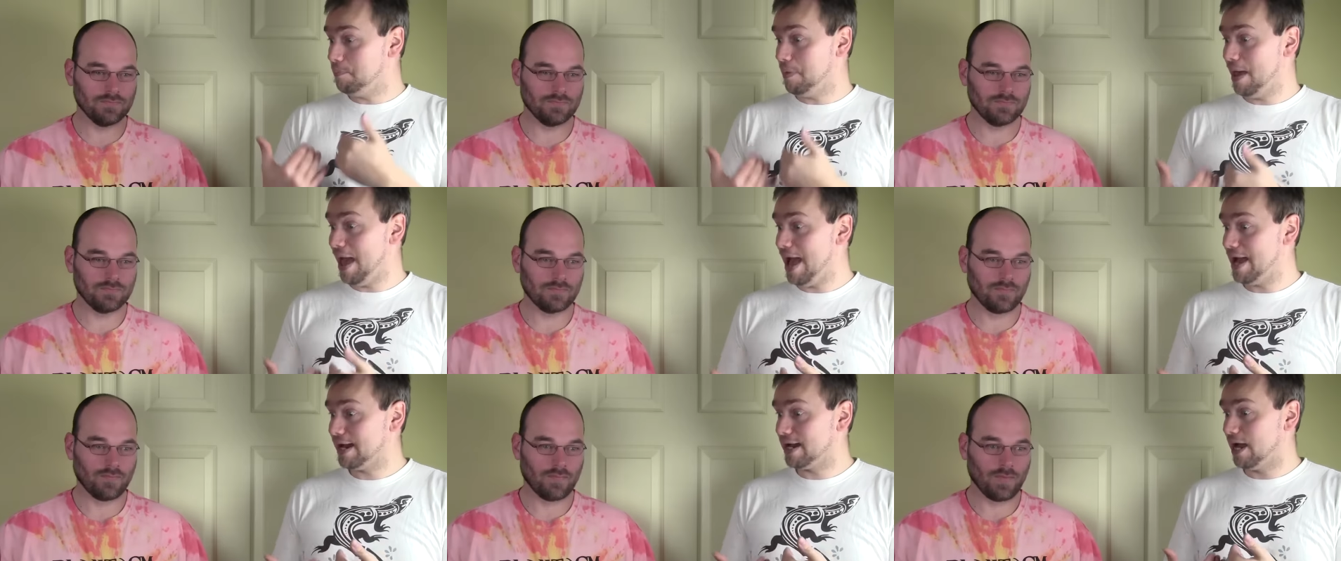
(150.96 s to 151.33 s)

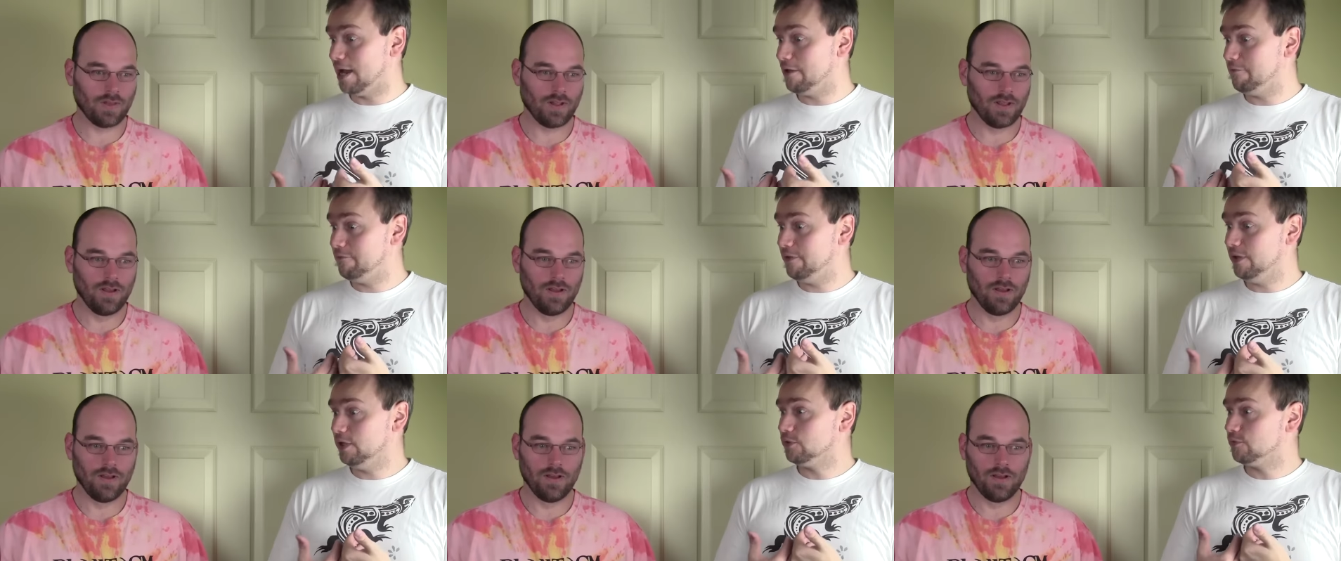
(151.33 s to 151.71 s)
Speaker 1: back, I
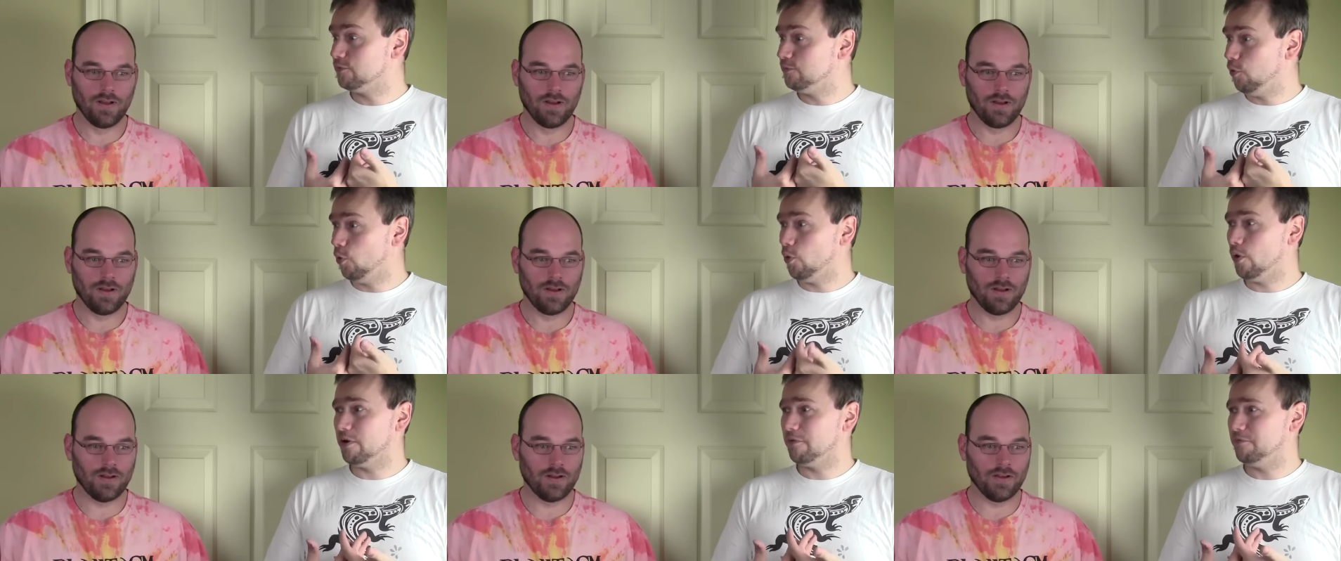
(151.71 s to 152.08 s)
failed
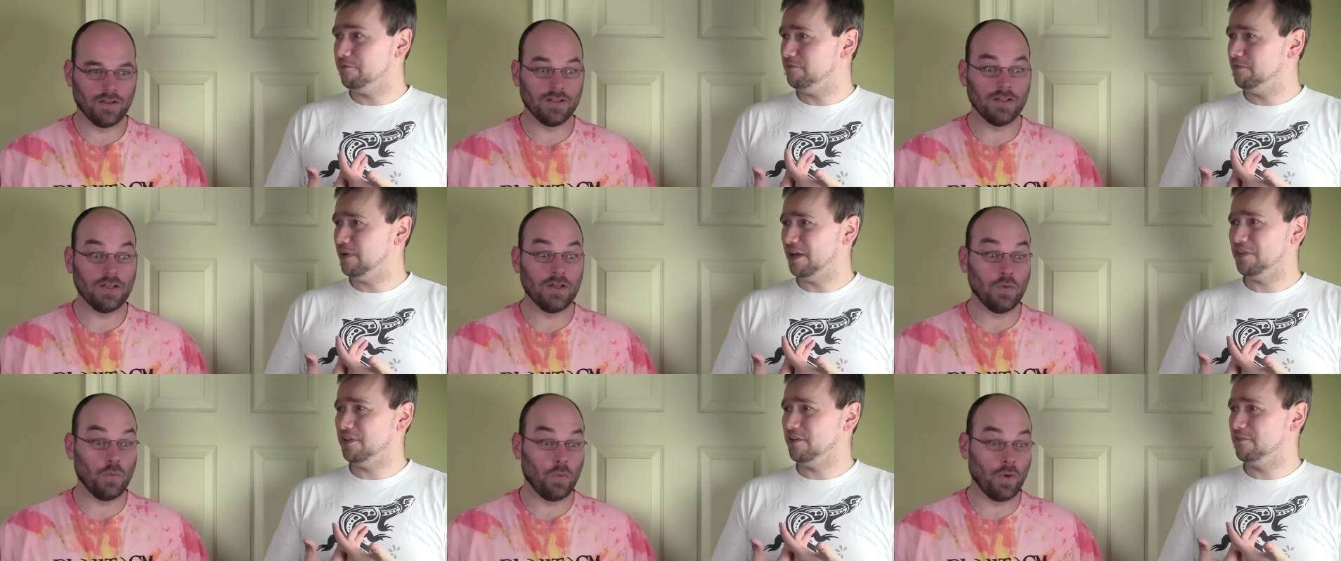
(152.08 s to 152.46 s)
four to
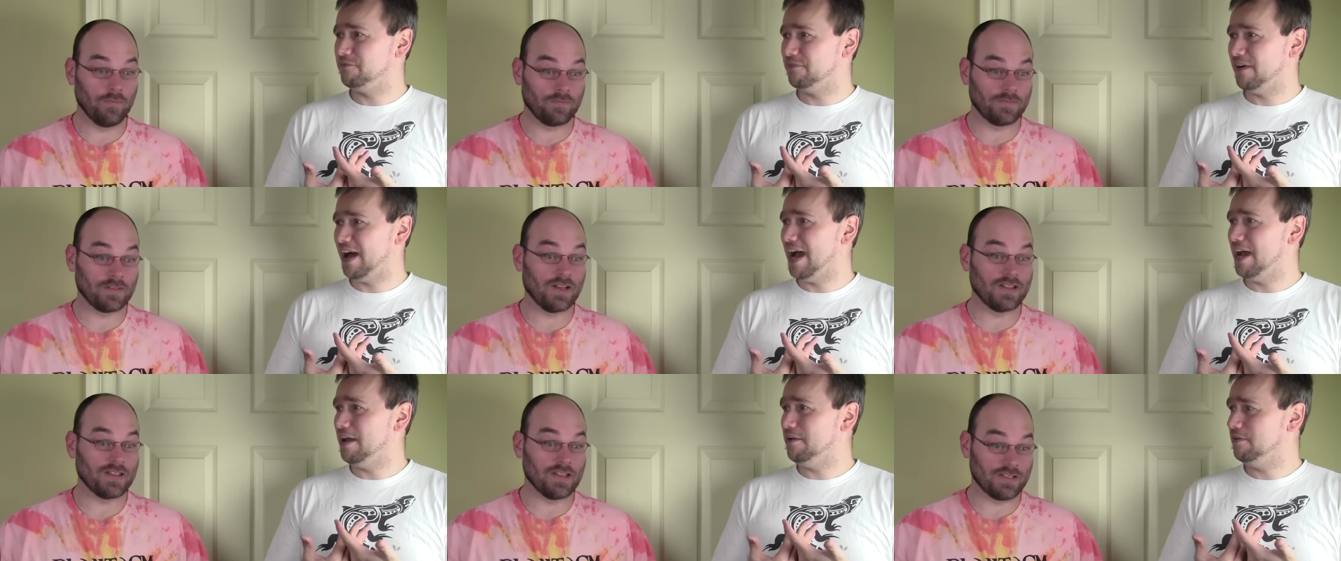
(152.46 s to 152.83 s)
you I think
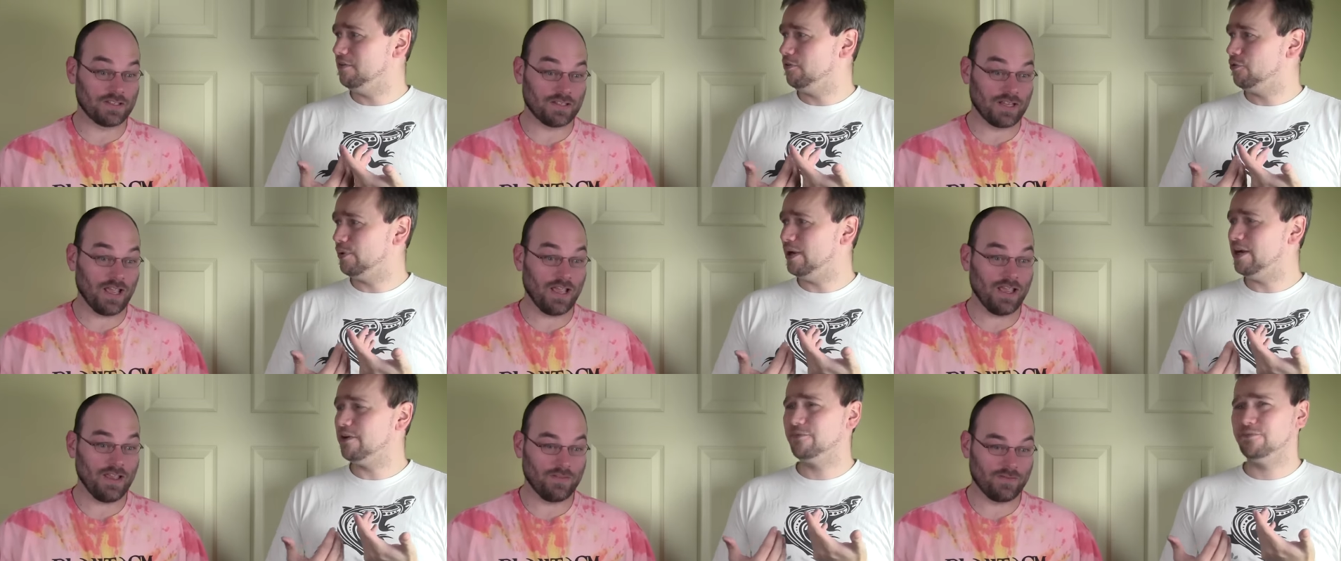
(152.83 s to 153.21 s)
five,
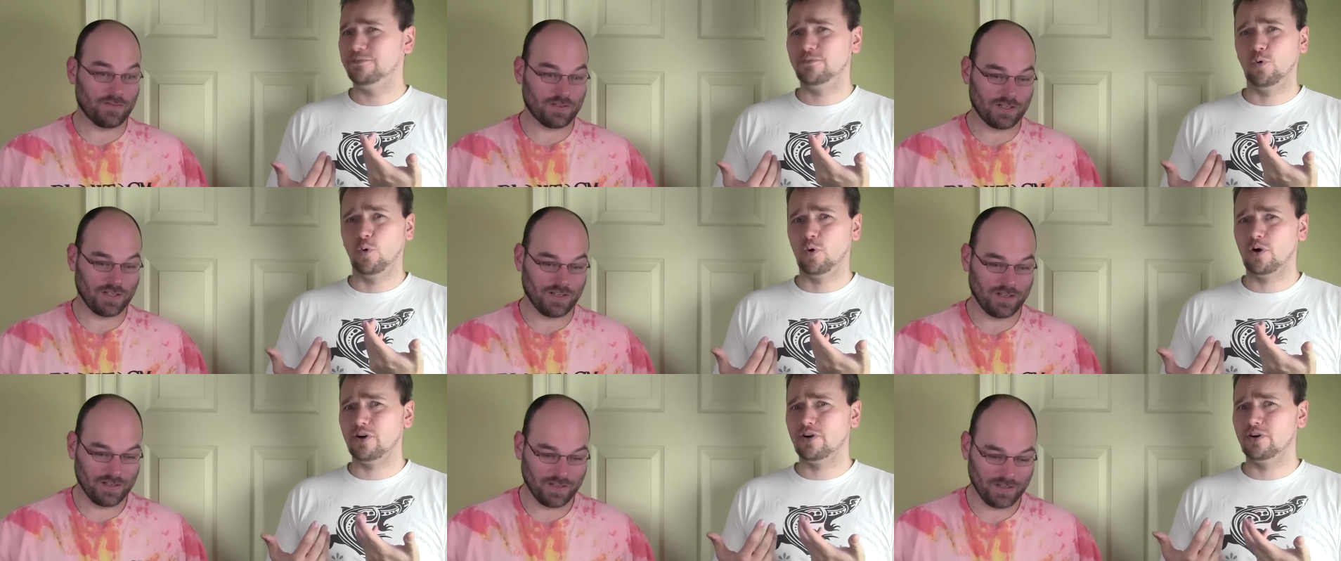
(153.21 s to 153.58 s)
three out
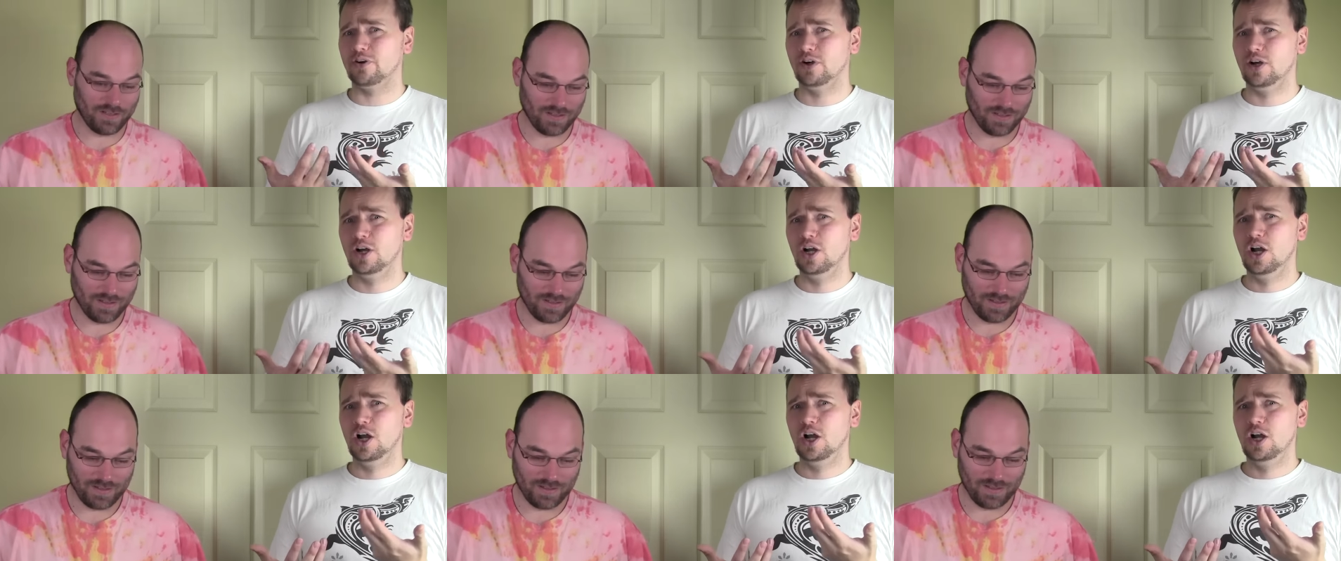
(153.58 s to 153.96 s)

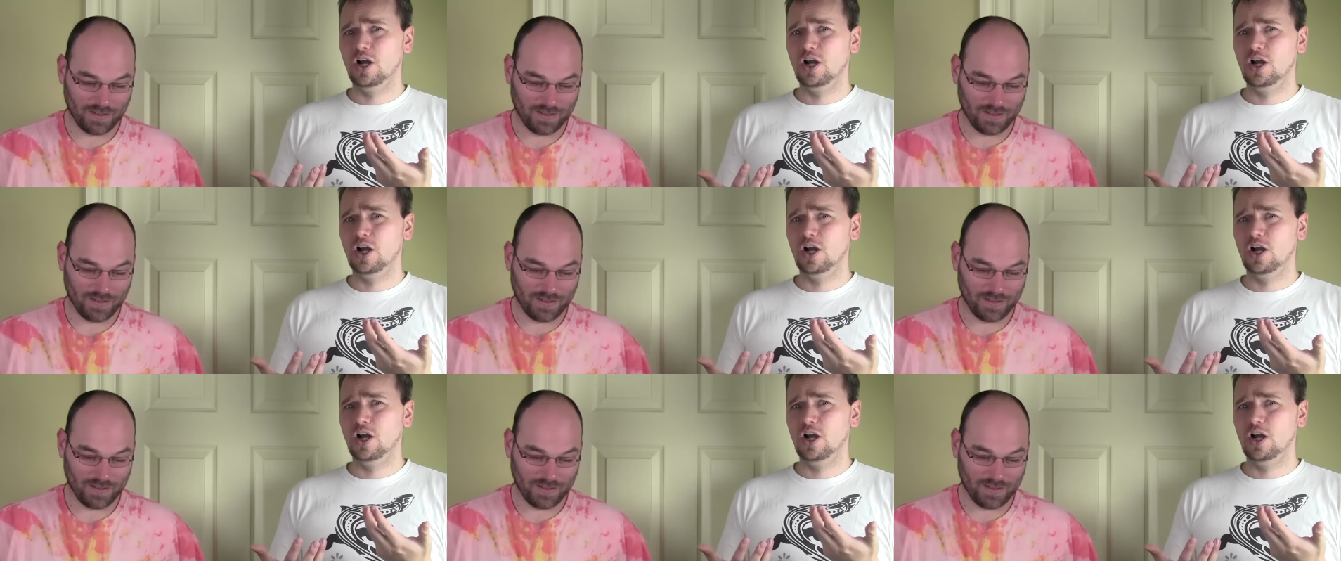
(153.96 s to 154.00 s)
four.